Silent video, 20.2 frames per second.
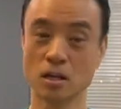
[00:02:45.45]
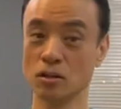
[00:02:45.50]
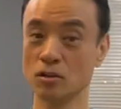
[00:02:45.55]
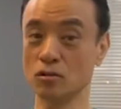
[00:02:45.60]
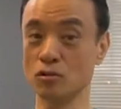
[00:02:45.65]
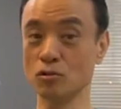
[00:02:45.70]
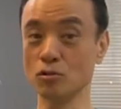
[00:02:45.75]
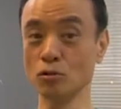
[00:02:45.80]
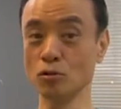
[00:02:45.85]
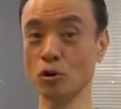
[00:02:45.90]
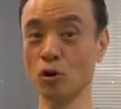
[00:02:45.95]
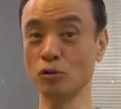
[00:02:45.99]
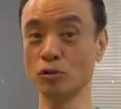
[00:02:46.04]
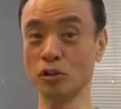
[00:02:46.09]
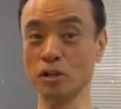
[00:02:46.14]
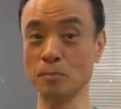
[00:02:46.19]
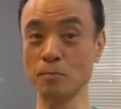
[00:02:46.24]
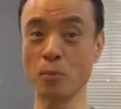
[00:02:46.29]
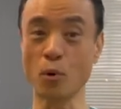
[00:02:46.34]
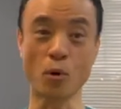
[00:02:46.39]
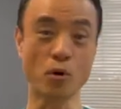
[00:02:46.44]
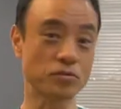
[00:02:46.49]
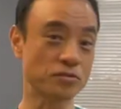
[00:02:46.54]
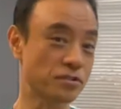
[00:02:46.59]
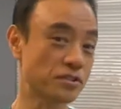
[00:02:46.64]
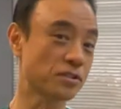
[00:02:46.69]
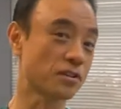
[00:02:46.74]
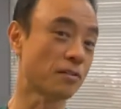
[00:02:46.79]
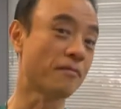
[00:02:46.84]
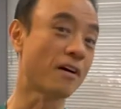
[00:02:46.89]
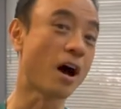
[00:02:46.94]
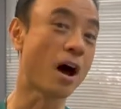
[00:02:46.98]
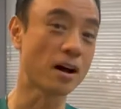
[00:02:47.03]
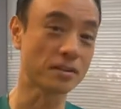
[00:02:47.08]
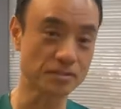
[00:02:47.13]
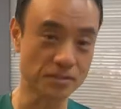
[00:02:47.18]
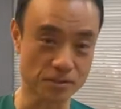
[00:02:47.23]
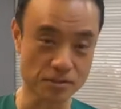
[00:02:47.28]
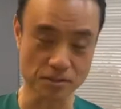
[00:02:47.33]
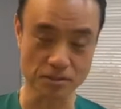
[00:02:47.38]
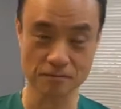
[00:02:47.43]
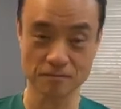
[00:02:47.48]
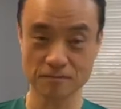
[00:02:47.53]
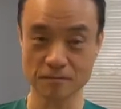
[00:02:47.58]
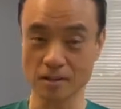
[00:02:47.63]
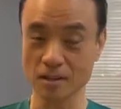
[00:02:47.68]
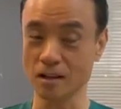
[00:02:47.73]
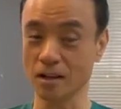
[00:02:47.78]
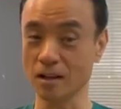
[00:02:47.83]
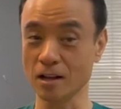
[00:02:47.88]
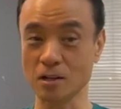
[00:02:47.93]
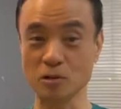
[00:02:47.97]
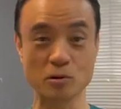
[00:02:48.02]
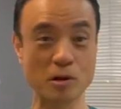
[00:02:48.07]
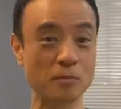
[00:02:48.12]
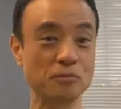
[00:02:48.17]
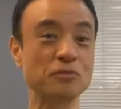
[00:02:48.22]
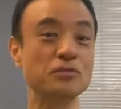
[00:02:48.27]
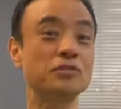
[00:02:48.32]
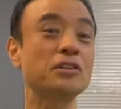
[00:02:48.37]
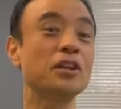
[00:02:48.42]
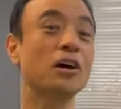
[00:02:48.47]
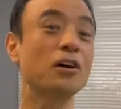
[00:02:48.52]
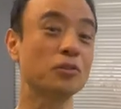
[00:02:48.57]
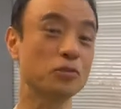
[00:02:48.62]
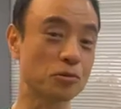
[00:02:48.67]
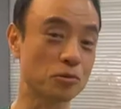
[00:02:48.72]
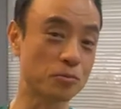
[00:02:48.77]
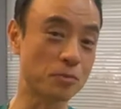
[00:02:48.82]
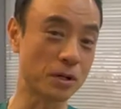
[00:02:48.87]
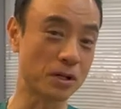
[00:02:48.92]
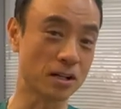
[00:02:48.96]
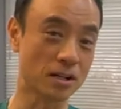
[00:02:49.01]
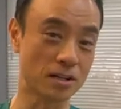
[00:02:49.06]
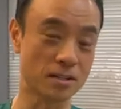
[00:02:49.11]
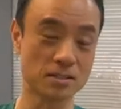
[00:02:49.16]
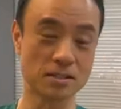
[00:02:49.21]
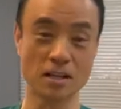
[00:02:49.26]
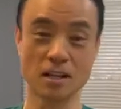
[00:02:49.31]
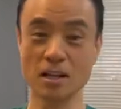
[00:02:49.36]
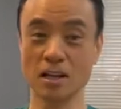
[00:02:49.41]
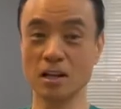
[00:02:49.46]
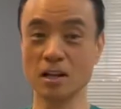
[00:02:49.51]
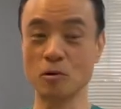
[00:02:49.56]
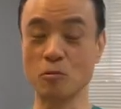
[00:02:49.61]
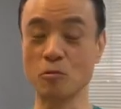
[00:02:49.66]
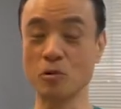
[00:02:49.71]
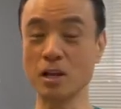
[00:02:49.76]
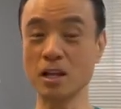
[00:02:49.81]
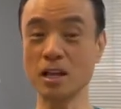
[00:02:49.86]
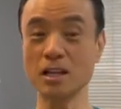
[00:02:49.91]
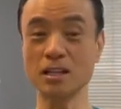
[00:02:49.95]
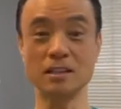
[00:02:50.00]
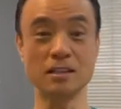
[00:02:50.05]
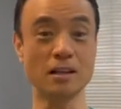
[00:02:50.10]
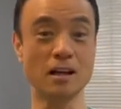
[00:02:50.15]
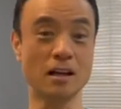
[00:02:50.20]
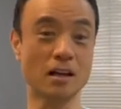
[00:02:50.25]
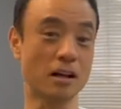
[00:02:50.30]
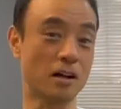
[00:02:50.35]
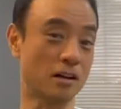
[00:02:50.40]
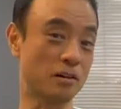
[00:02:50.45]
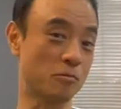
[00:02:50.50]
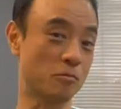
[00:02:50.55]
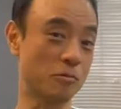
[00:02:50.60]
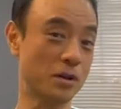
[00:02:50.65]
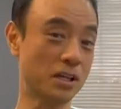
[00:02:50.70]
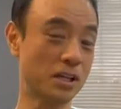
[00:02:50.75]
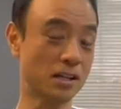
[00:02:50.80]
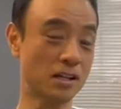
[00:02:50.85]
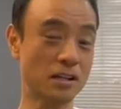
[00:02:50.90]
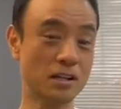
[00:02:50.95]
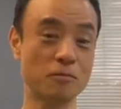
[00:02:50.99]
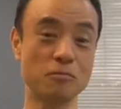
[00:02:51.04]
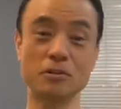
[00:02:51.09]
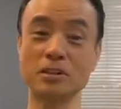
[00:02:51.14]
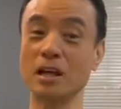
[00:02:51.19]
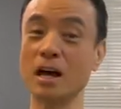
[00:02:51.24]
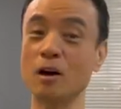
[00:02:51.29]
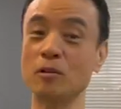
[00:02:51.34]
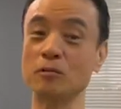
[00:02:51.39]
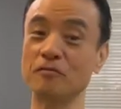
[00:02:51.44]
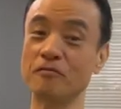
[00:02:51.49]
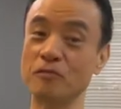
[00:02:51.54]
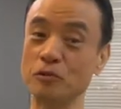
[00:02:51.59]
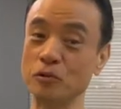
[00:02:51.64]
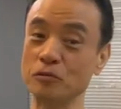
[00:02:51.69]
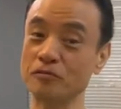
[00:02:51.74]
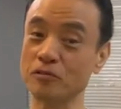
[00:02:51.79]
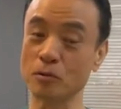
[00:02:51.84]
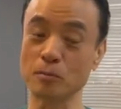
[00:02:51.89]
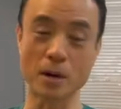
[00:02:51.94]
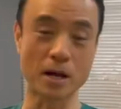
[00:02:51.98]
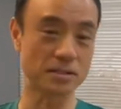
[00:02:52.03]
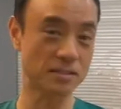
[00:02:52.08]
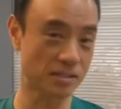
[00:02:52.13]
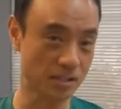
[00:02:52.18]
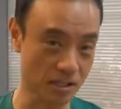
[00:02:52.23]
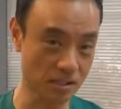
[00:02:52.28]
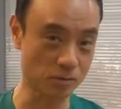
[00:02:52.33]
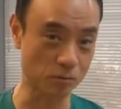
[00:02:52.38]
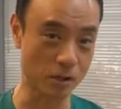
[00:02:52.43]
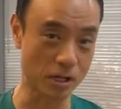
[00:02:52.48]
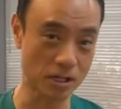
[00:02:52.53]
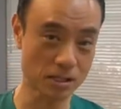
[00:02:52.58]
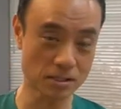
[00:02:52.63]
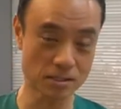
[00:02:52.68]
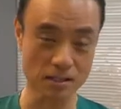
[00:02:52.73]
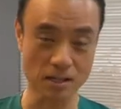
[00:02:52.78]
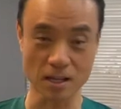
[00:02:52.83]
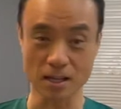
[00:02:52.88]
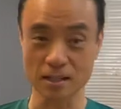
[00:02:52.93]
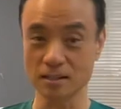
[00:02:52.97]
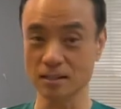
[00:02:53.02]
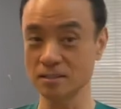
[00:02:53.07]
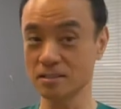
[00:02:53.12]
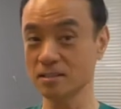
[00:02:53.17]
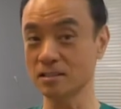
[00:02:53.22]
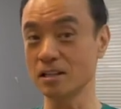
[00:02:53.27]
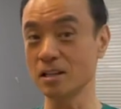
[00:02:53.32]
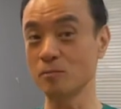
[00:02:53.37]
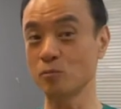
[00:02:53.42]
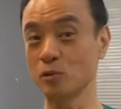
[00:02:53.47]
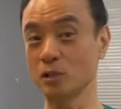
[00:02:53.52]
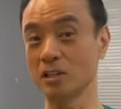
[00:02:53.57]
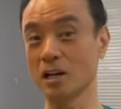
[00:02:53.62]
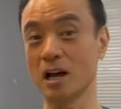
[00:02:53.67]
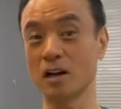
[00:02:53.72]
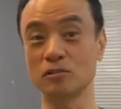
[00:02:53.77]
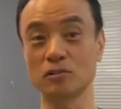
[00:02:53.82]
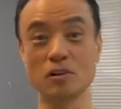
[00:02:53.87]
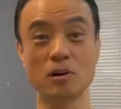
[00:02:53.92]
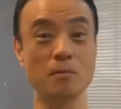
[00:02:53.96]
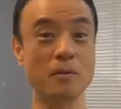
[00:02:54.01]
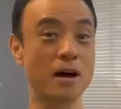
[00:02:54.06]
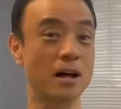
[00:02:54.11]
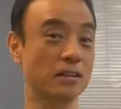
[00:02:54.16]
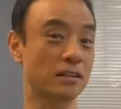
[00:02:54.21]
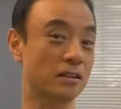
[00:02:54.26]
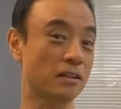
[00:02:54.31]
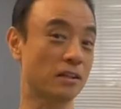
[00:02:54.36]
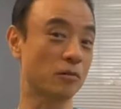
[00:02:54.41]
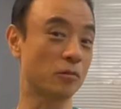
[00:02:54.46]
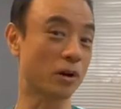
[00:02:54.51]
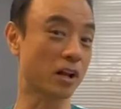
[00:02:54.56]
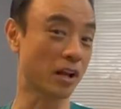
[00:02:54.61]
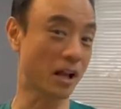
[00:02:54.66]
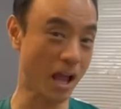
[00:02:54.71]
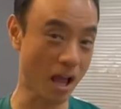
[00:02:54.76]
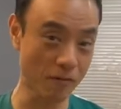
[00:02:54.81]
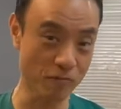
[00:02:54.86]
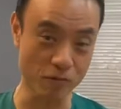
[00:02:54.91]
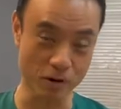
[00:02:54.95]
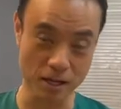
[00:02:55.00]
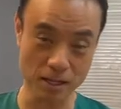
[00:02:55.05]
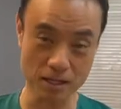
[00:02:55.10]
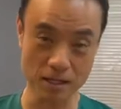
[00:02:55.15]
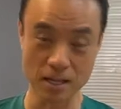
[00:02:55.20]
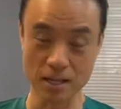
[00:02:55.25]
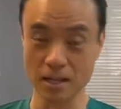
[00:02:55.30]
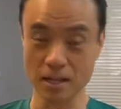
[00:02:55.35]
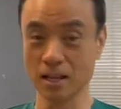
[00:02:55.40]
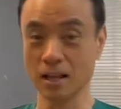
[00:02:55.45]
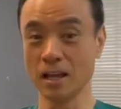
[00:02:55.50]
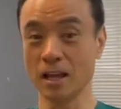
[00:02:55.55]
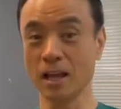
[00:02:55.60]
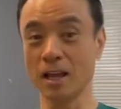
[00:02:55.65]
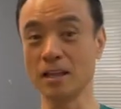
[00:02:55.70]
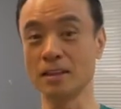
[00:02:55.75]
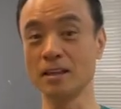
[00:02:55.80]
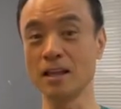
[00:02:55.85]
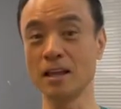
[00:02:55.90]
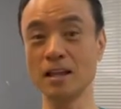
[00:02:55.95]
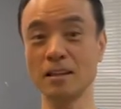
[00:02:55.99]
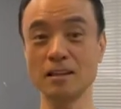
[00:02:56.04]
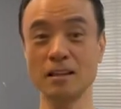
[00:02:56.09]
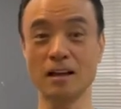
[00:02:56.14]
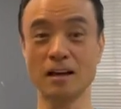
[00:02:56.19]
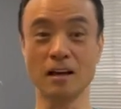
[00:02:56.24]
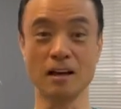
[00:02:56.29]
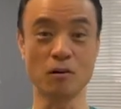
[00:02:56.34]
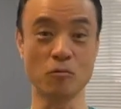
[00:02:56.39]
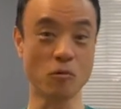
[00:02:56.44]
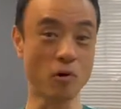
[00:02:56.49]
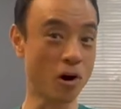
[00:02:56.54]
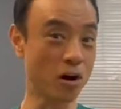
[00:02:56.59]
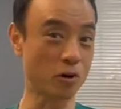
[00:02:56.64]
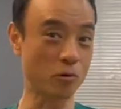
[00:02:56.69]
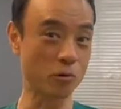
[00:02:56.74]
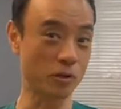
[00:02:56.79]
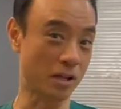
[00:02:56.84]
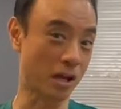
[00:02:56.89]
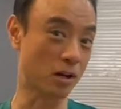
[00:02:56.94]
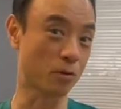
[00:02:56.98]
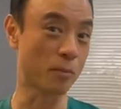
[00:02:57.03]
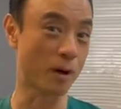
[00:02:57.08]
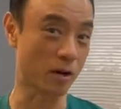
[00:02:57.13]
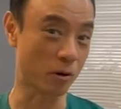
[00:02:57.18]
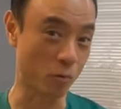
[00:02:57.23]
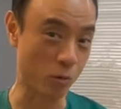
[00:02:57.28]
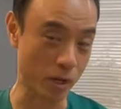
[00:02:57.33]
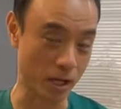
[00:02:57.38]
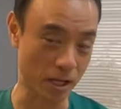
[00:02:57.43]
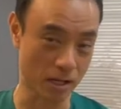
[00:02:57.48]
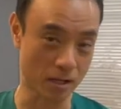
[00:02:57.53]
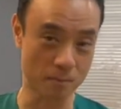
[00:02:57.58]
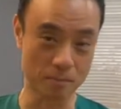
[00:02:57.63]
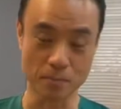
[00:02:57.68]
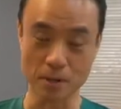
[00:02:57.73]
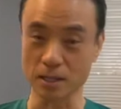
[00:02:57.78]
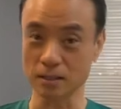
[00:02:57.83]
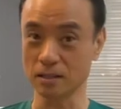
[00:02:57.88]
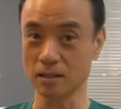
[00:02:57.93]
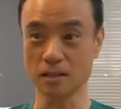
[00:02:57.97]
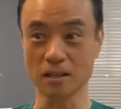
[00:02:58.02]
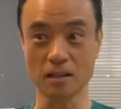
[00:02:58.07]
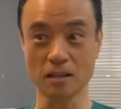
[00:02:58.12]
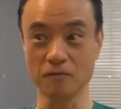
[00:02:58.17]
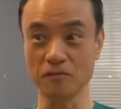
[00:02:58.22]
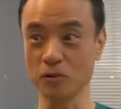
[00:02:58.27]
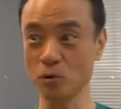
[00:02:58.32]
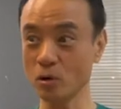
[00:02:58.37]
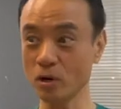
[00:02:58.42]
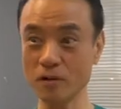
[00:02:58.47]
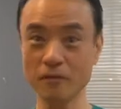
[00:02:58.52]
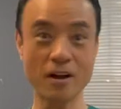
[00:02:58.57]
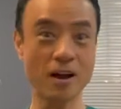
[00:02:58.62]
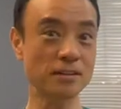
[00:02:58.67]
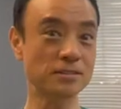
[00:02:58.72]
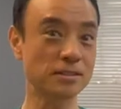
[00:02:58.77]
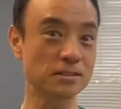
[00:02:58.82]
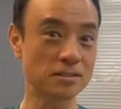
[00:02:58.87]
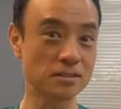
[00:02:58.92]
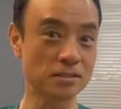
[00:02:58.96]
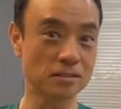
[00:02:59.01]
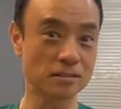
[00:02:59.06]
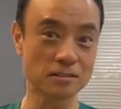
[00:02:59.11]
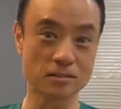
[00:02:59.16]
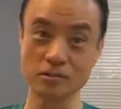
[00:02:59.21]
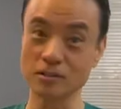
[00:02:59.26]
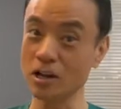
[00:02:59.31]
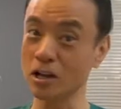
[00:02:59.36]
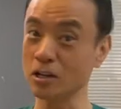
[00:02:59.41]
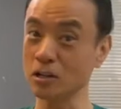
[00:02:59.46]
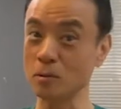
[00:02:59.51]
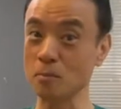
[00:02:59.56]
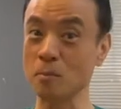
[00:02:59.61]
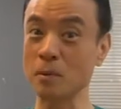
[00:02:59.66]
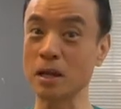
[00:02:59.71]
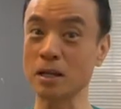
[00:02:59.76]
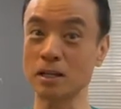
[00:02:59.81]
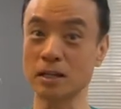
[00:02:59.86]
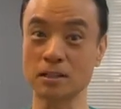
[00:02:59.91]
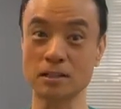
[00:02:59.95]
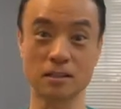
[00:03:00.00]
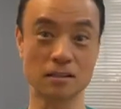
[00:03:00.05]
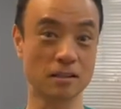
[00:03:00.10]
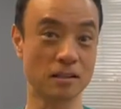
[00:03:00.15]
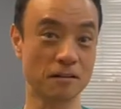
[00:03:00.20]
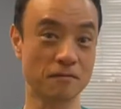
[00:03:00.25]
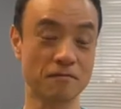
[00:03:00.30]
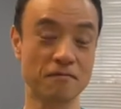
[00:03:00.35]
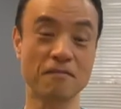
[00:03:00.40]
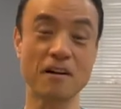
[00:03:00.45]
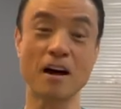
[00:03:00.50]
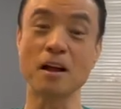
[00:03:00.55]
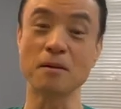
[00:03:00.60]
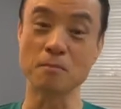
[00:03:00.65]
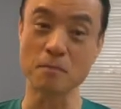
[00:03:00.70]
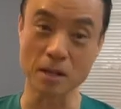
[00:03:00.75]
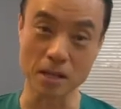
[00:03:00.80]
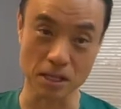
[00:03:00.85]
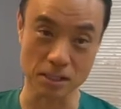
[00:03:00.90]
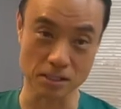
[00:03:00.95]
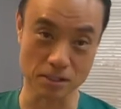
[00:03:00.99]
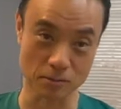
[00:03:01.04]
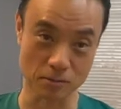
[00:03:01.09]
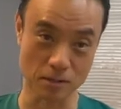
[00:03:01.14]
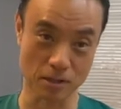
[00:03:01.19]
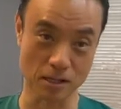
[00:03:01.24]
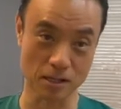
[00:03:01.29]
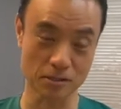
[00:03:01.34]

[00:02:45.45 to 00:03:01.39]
You know the importance of oxygen. Uh, I don't have to tell you because we uh, we can live without food for about six weeks and then sleep without about one and a half week and then uh, water without about a week. But if you don't have oxygen, you're not gonna make it five minutes, okay?